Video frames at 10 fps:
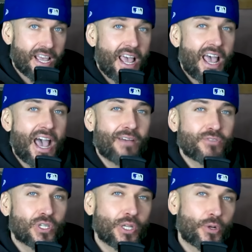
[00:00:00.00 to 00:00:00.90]

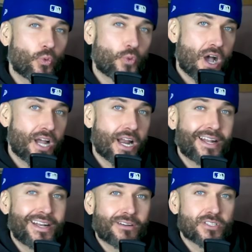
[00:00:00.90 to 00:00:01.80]
After Lil Rod
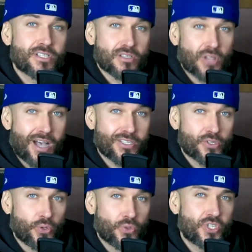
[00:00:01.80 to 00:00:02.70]
announced his
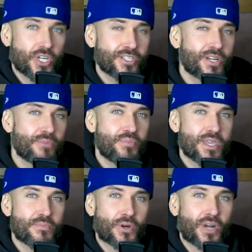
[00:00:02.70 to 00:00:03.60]
lawsuit, Justin
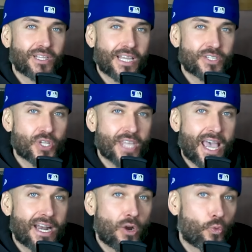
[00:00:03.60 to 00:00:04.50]
Bieber allegedly
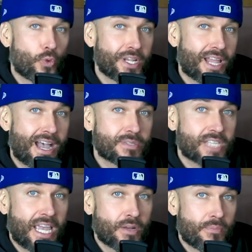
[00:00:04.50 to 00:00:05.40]
had a relapse
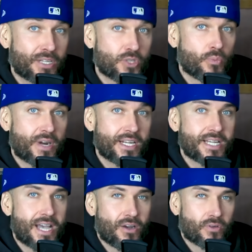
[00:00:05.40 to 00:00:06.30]
and a mental
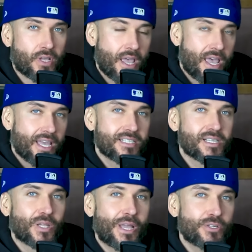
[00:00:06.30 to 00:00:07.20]
breakdown. His
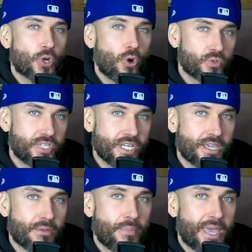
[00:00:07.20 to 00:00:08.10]
alleged OD
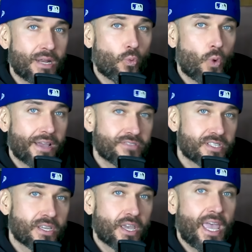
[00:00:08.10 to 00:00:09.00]
made
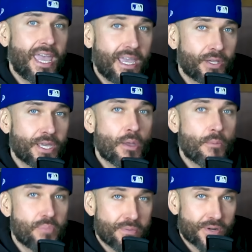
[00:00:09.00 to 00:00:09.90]
wife's Hailey
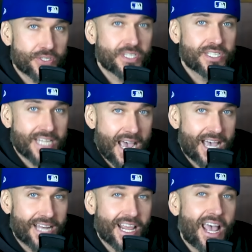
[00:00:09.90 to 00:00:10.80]
Bieber's
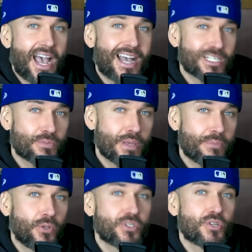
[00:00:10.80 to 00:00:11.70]
dad ask
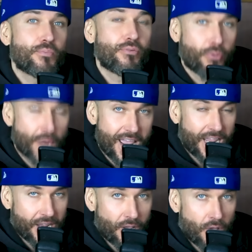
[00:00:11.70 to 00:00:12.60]
people to
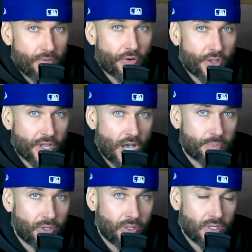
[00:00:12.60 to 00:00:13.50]
pray for the couple.